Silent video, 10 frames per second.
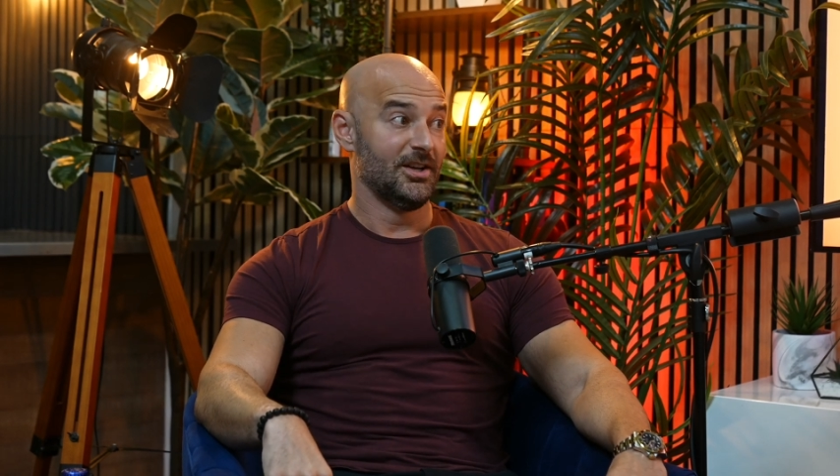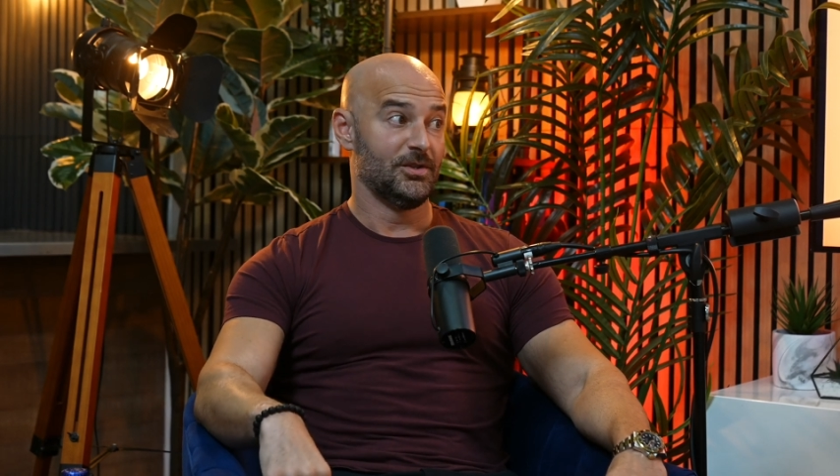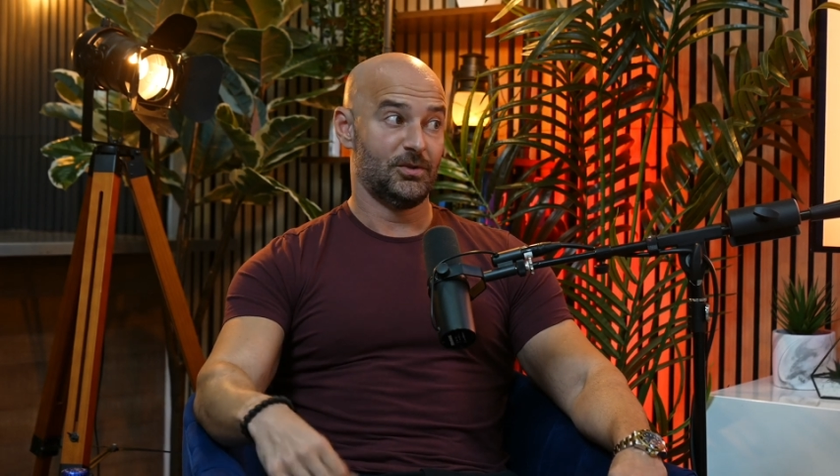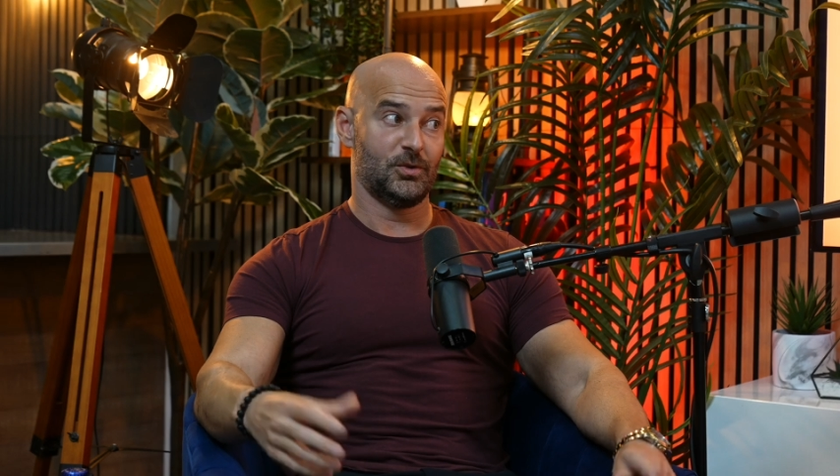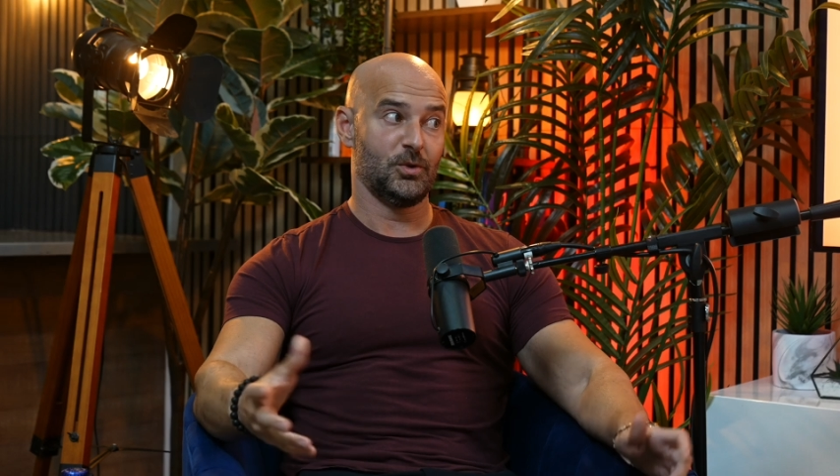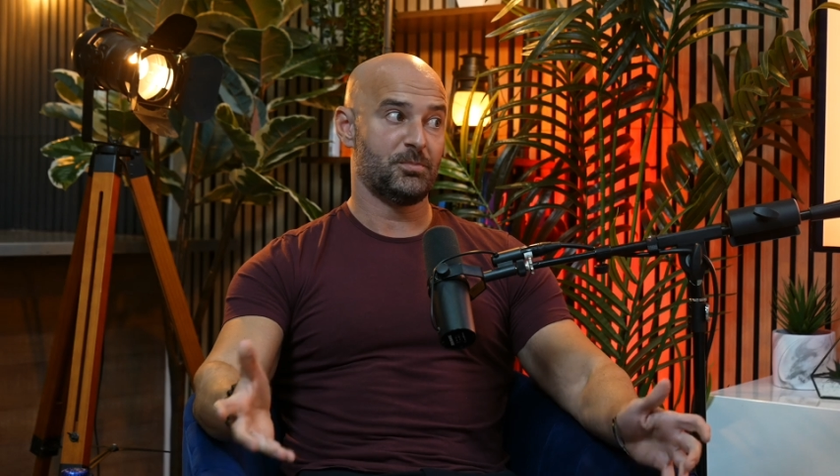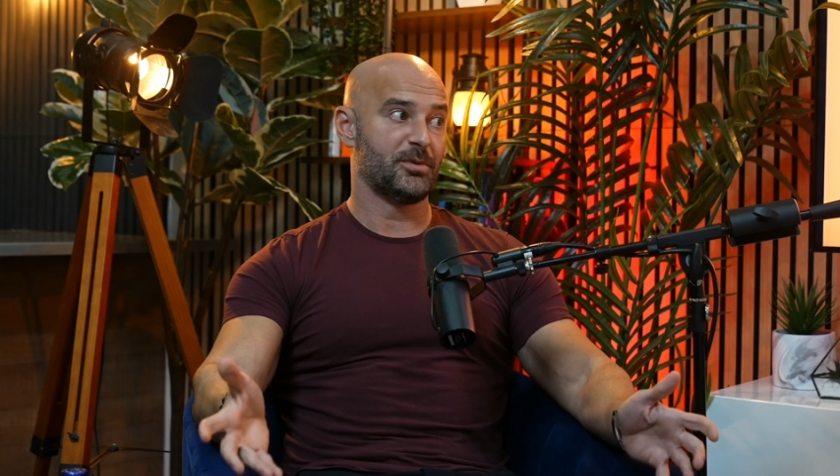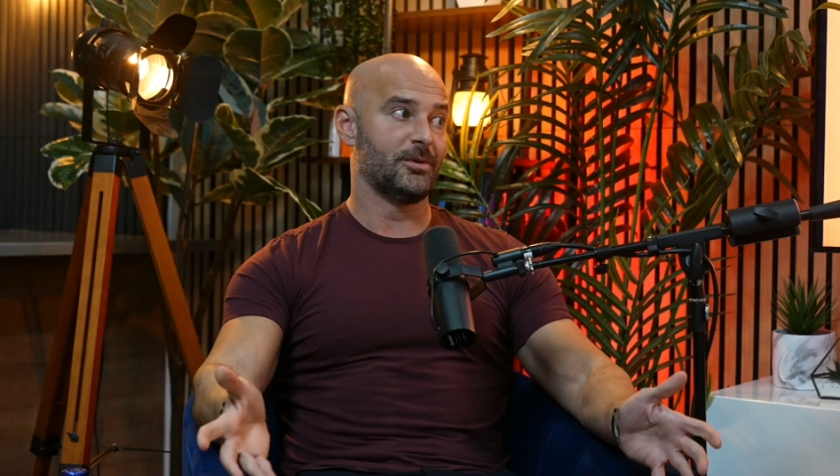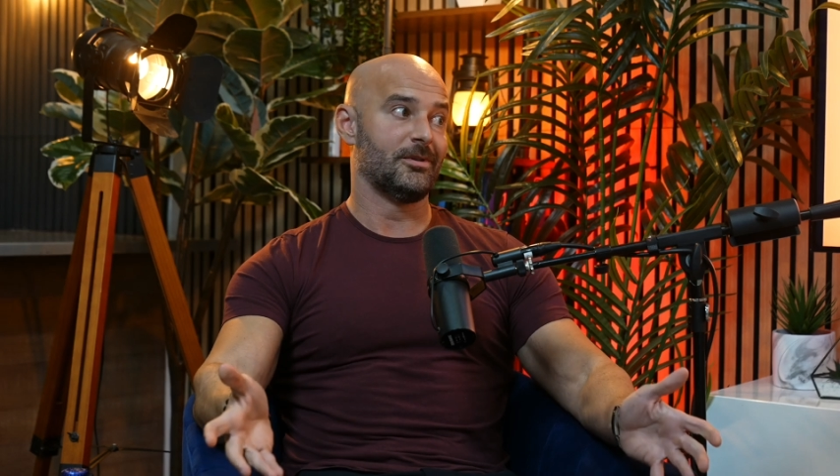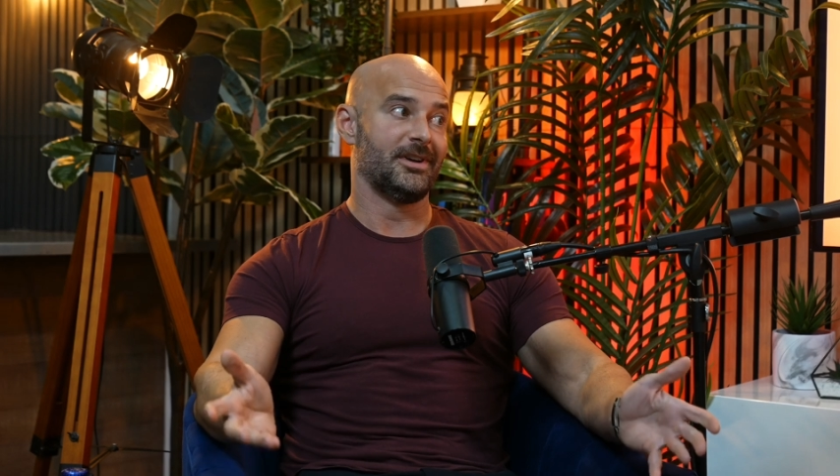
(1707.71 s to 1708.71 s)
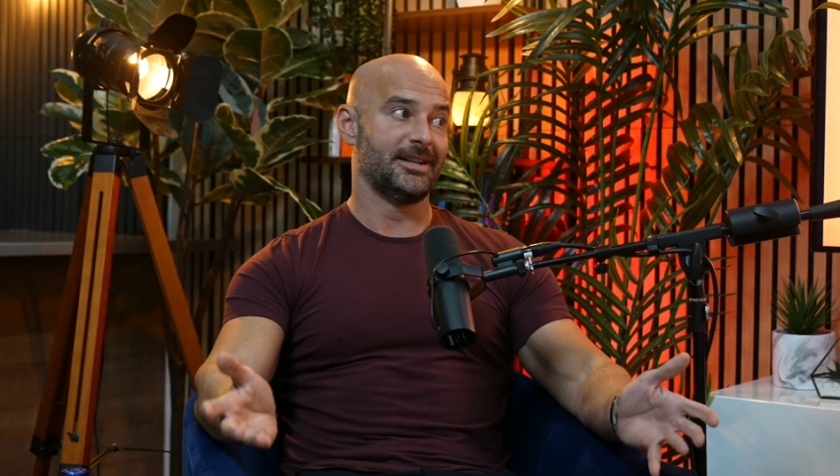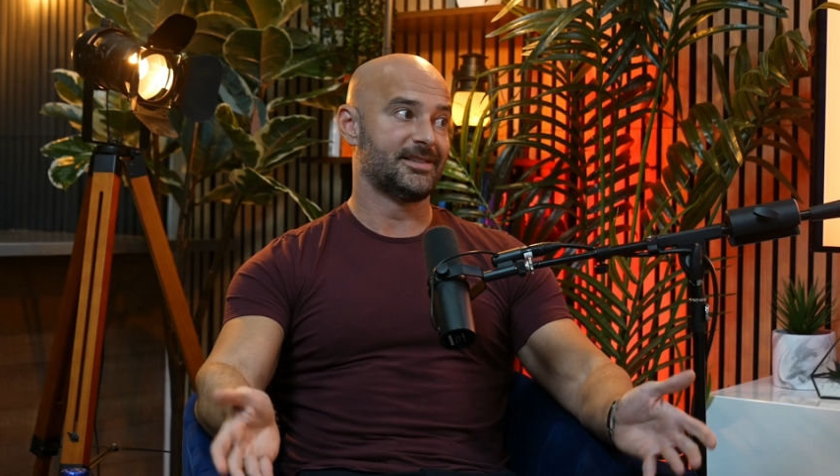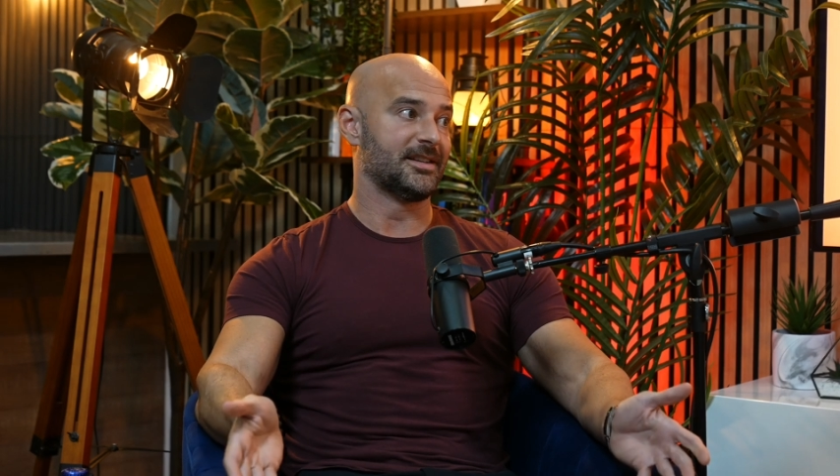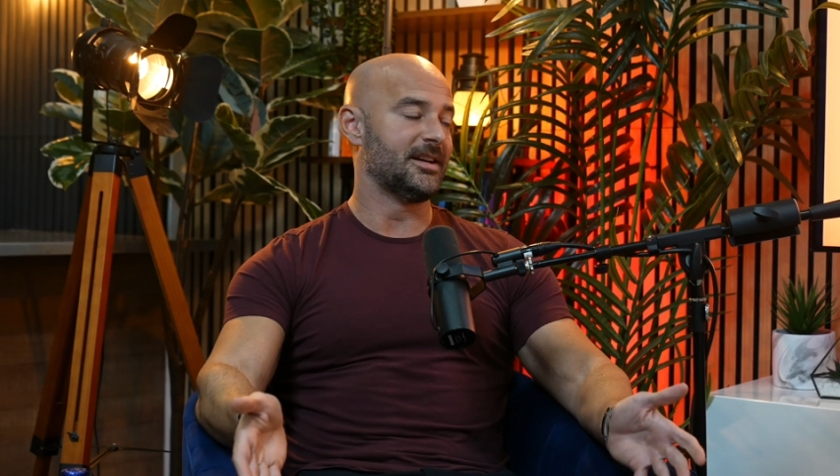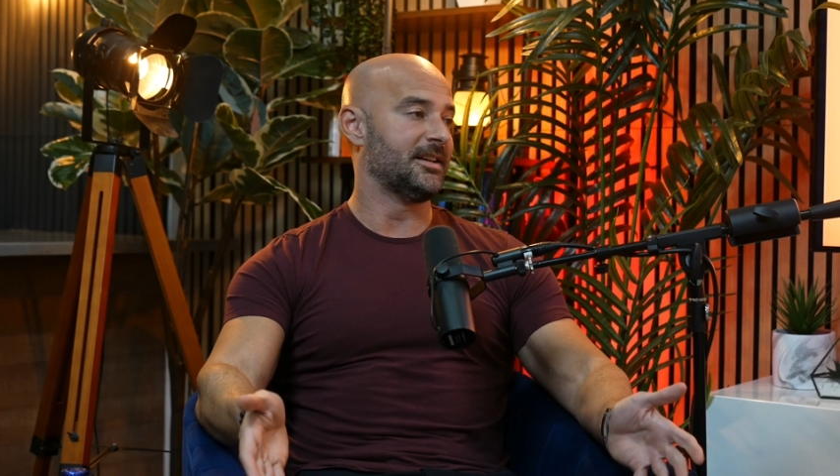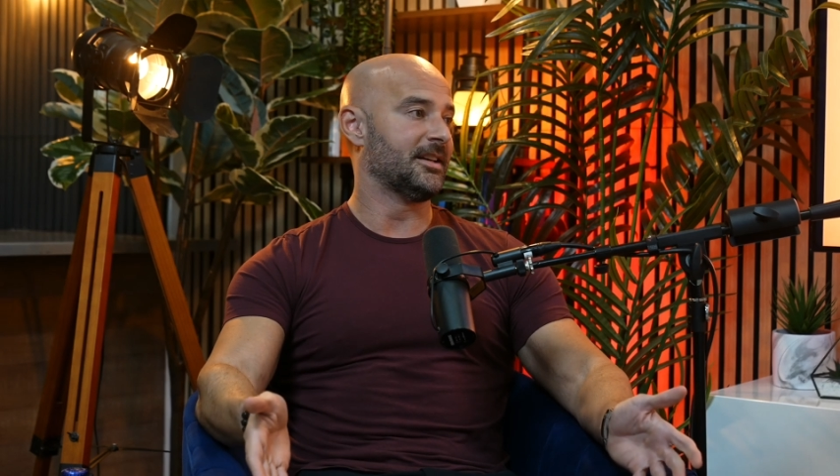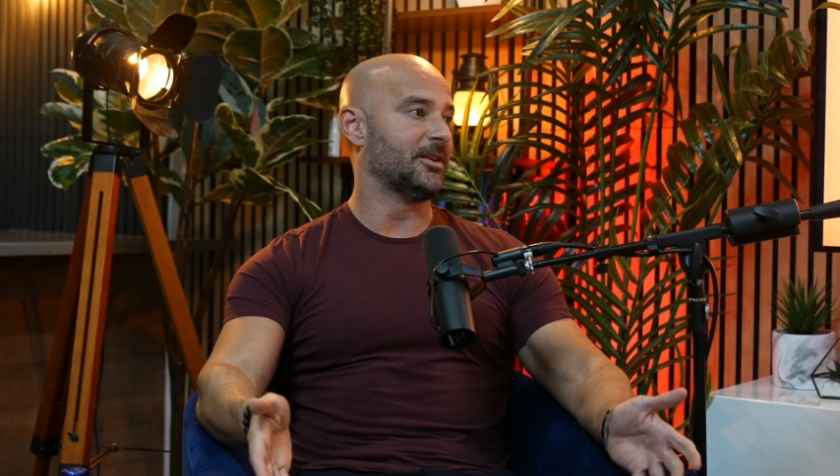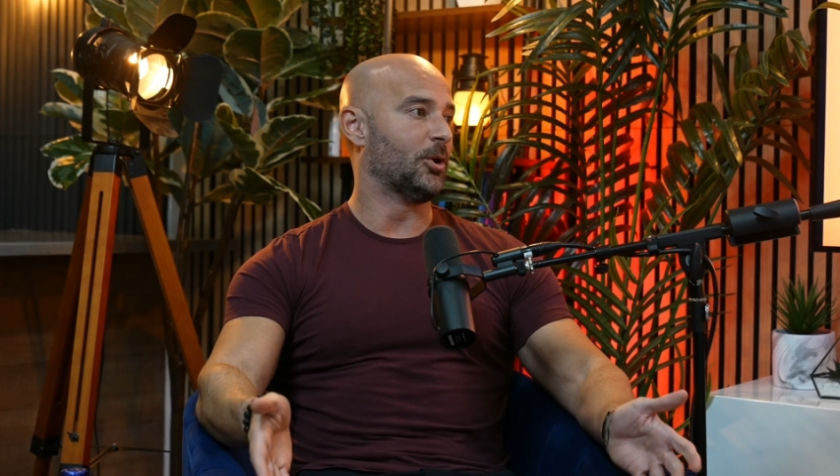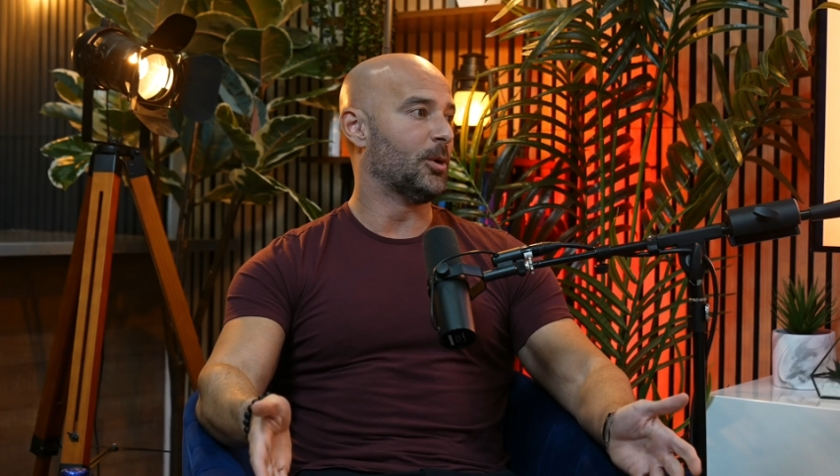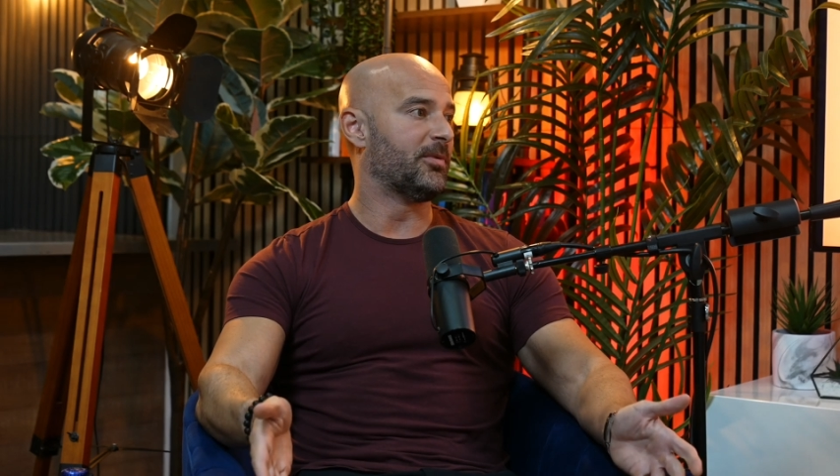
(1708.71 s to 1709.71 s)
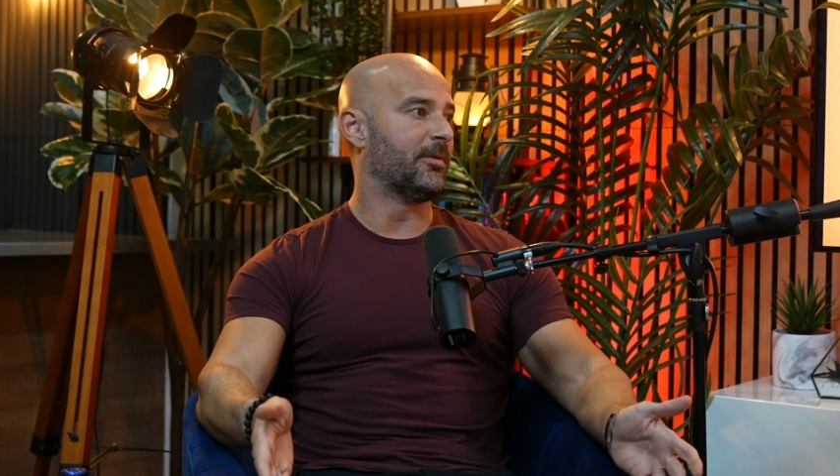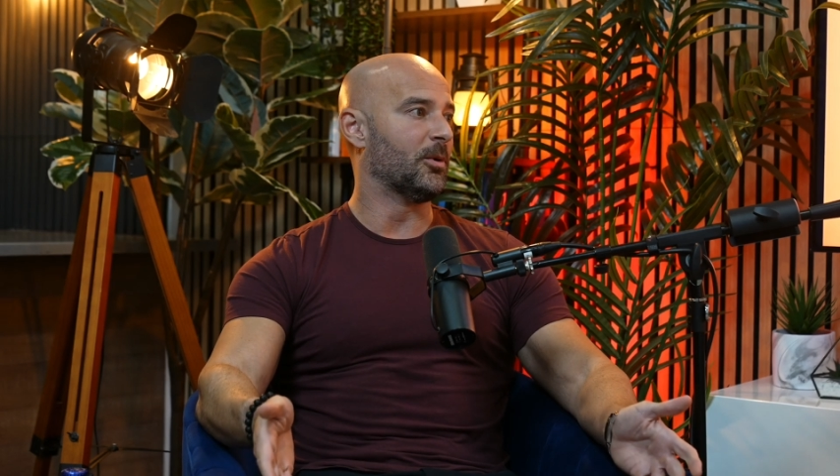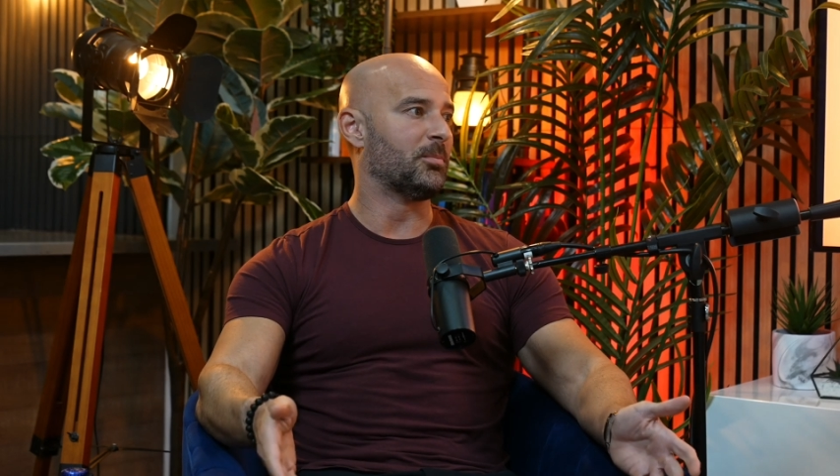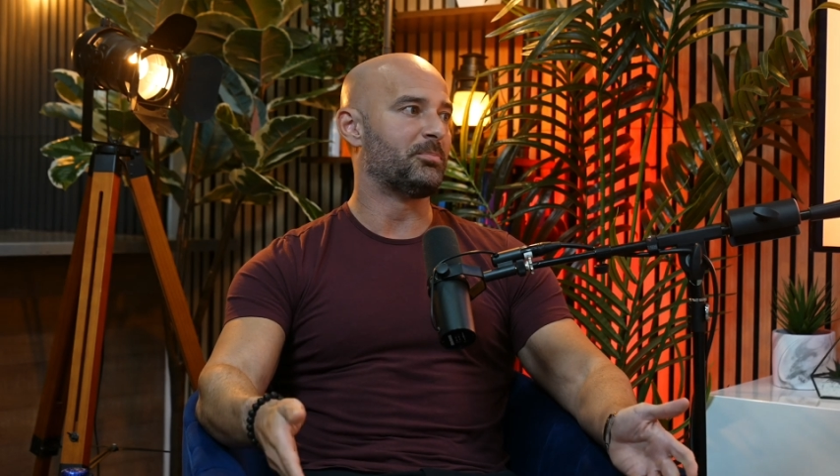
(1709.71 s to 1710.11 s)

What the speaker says: super exciting and hopeful.